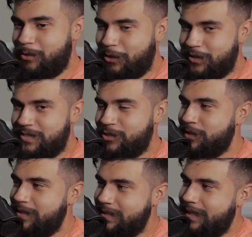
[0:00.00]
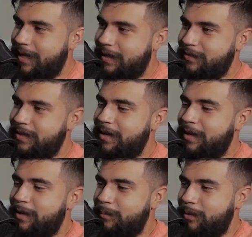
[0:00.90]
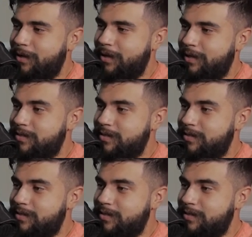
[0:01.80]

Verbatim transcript: marks and shit like that. But uh,